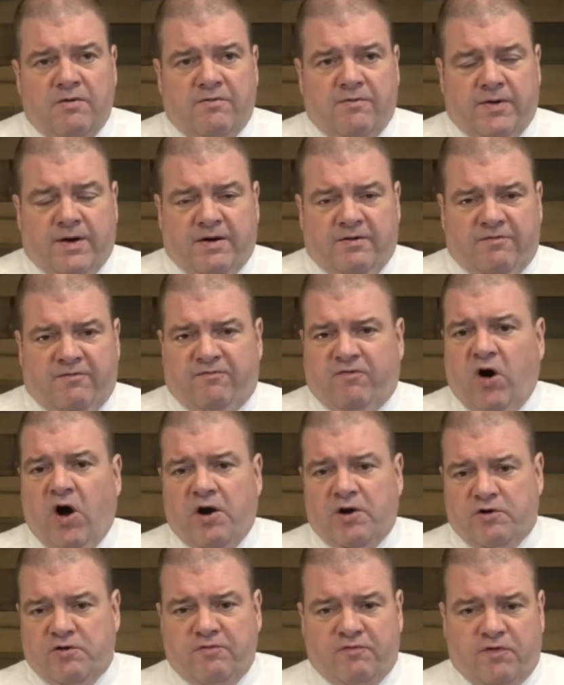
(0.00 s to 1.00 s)

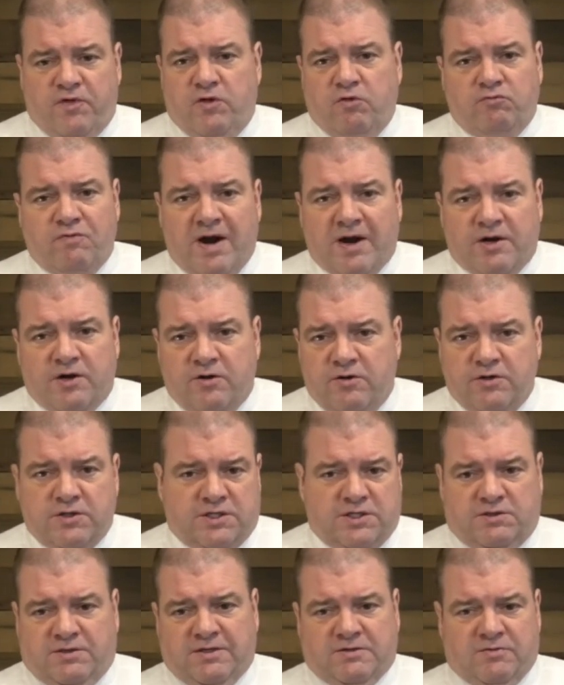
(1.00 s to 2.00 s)
fodder for the
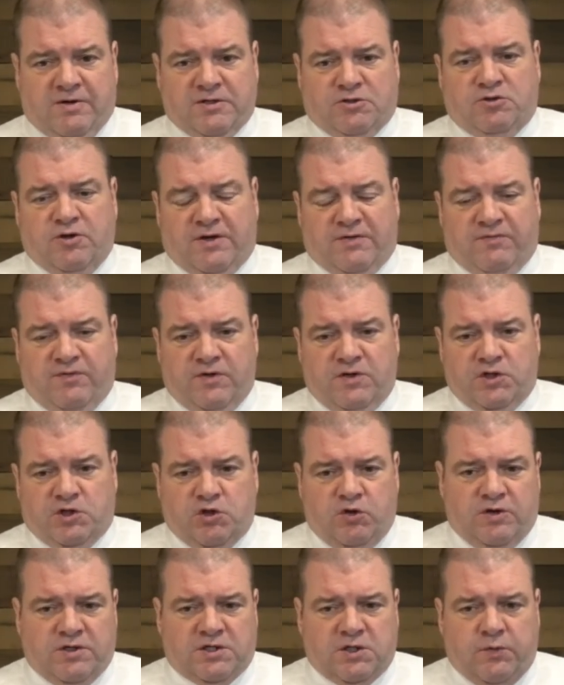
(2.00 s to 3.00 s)
Redditors. Let's look for the
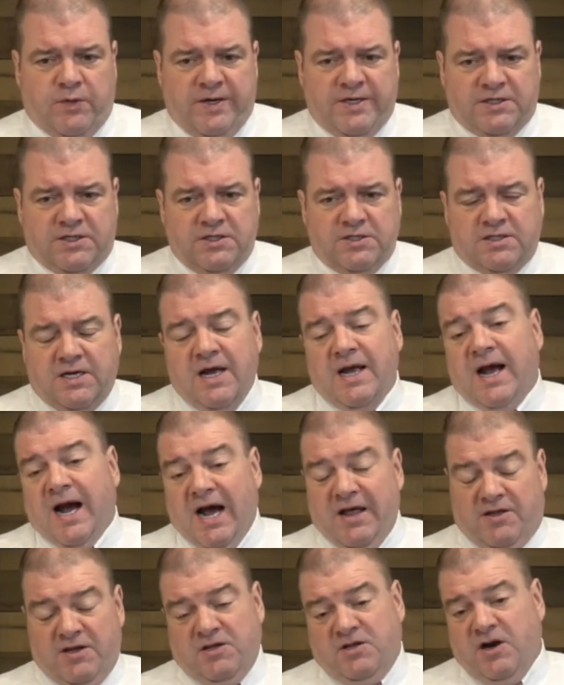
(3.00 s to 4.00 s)
short squeezes. I
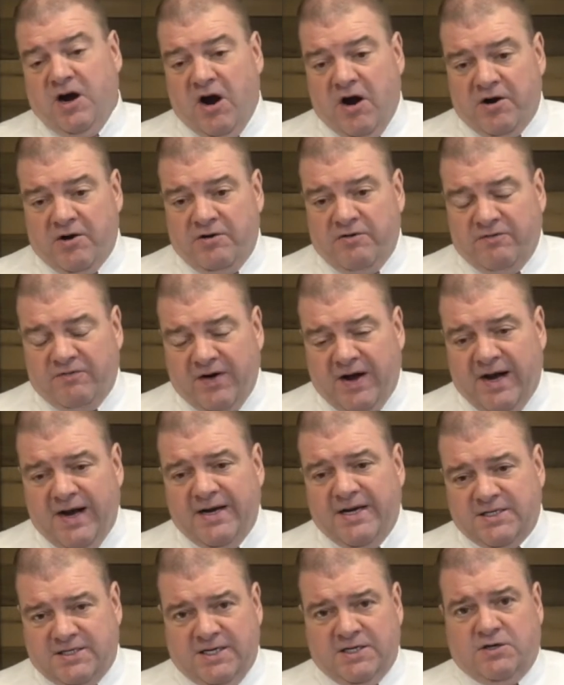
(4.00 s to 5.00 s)
think they're harder to find,
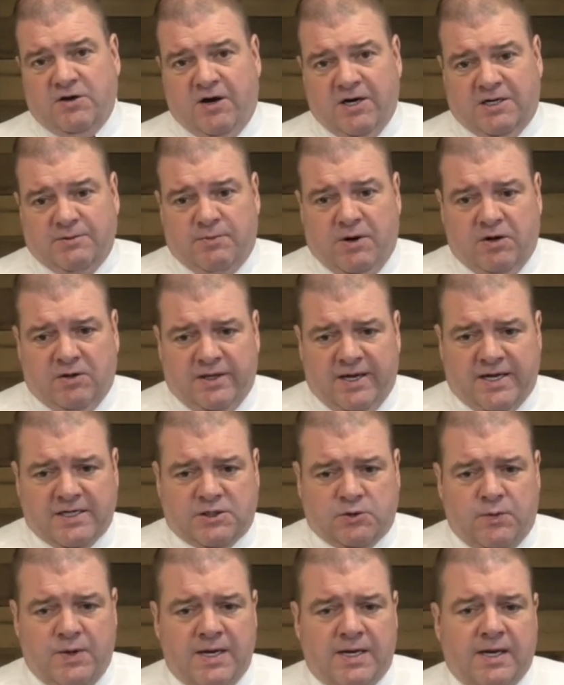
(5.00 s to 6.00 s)
as I talked about
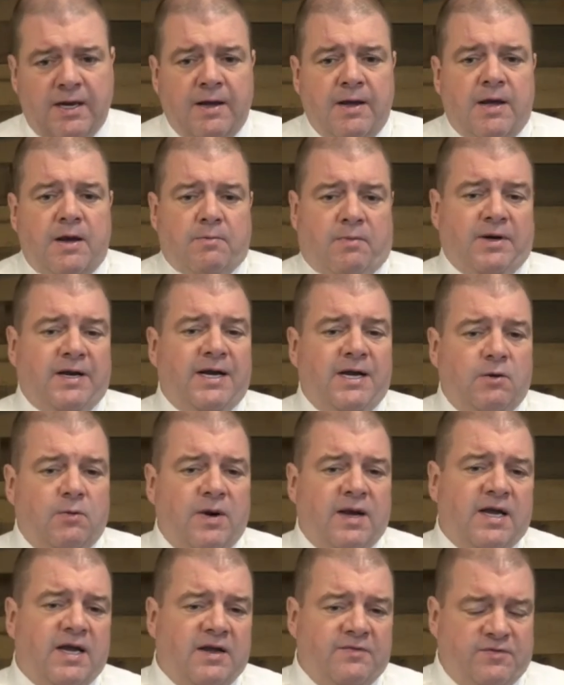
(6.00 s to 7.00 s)
last week. But
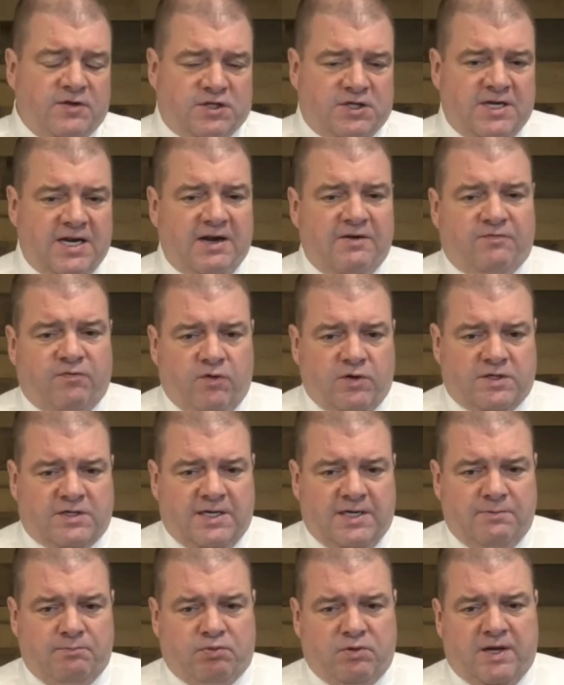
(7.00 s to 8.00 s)
anyway, if you see
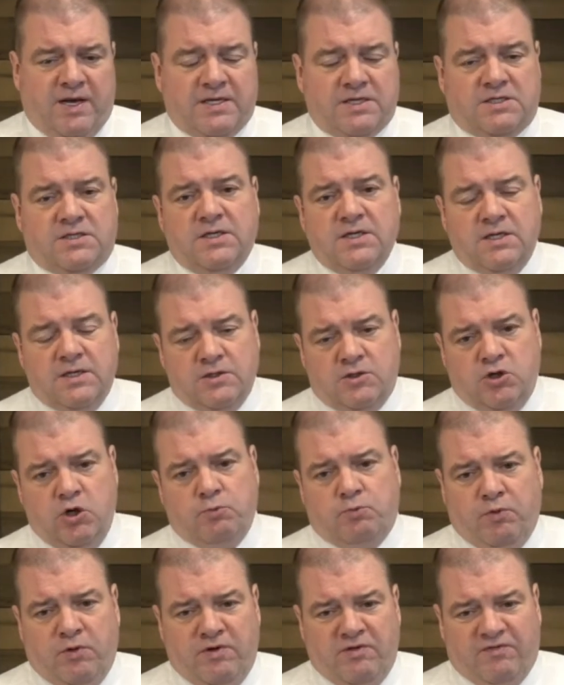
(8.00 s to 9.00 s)
814 plus,
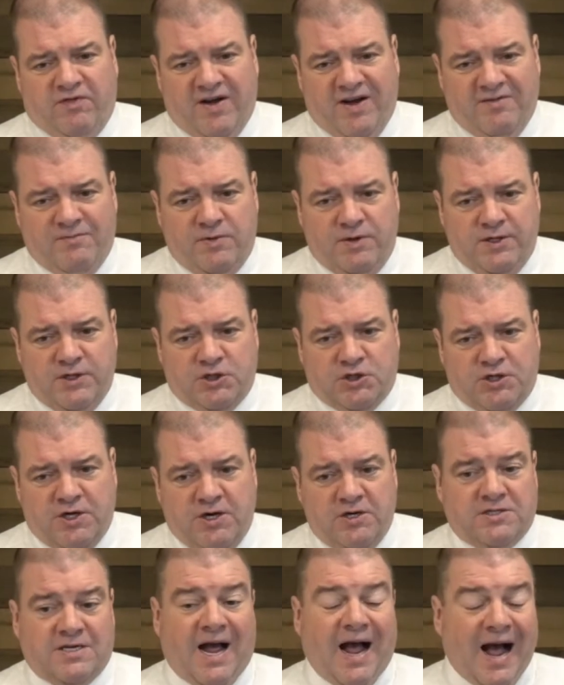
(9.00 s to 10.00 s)
2.5 million
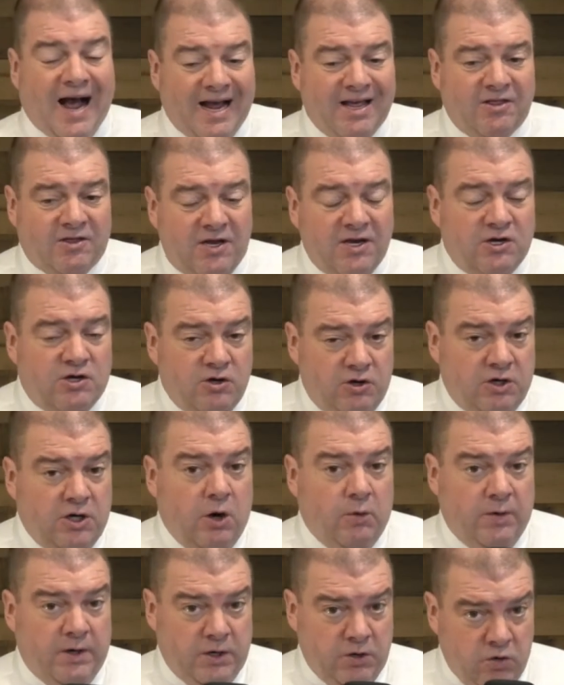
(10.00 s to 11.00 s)
shares, I think you're
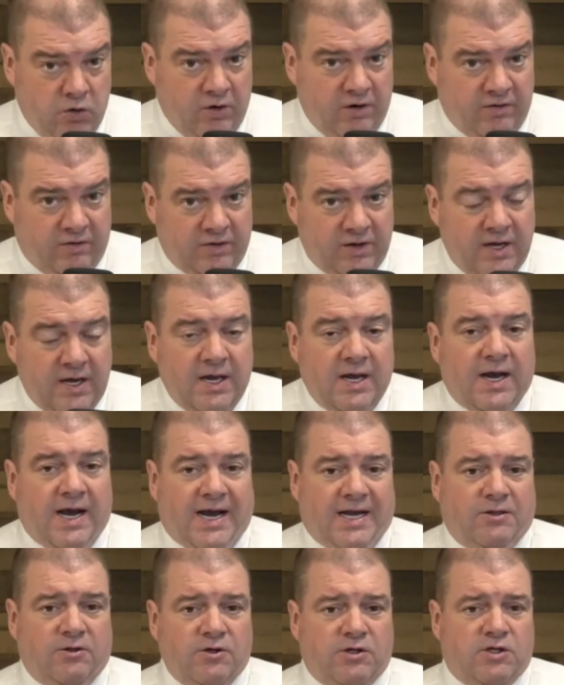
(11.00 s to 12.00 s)
going north.
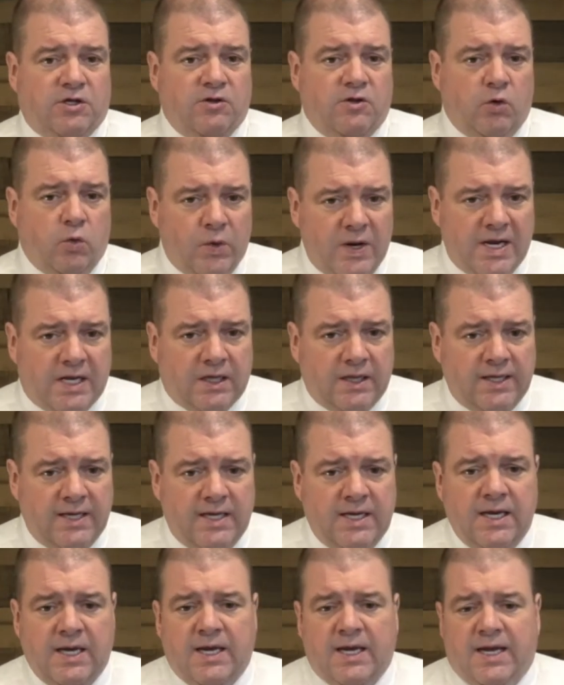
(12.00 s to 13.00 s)
I look to the
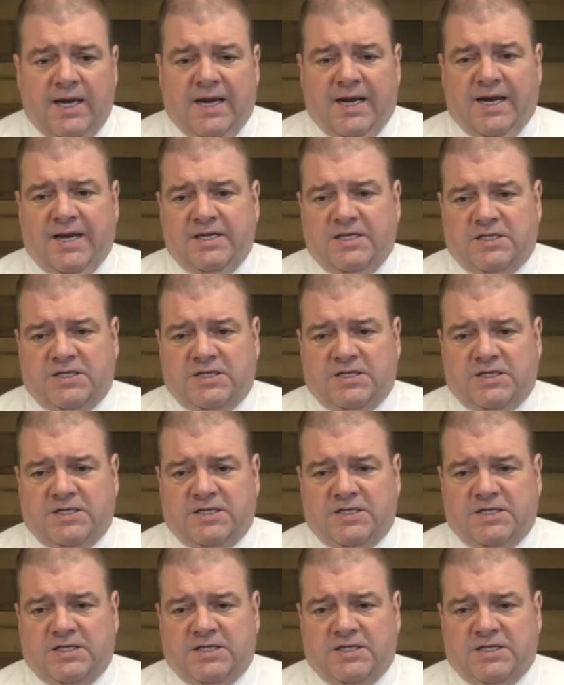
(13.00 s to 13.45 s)
weekly, and I see